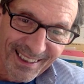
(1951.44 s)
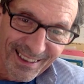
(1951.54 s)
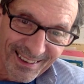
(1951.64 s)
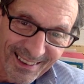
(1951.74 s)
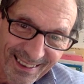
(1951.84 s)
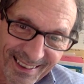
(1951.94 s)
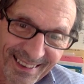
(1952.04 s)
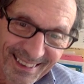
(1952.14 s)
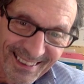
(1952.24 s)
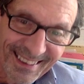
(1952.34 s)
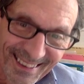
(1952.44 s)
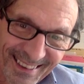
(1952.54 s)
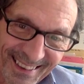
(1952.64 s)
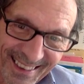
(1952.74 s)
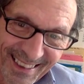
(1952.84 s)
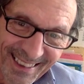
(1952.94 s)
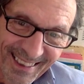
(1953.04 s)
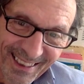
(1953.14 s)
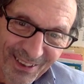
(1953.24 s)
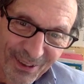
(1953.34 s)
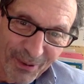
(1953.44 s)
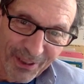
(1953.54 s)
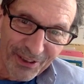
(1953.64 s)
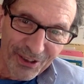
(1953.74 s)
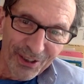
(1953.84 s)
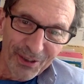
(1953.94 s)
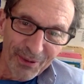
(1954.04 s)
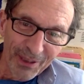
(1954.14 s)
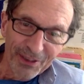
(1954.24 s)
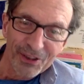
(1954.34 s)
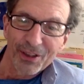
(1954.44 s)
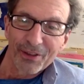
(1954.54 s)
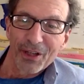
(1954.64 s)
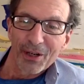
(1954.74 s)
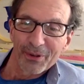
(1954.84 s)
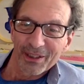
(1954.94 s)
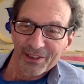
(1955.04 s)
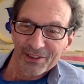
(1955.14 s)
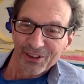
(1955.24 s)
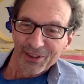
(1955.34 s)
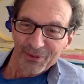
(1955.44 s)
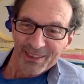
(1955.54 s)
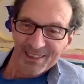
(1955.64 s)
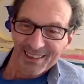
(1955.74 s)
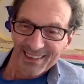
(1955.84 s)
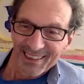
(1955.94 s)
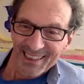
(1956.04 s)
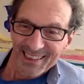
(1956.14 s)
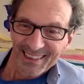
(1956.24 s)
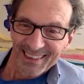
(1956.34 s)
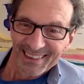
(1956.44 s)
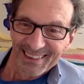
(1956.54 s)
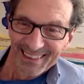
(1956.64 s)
Yeah. The religion, the religion of no religion, we say it as. Yeah.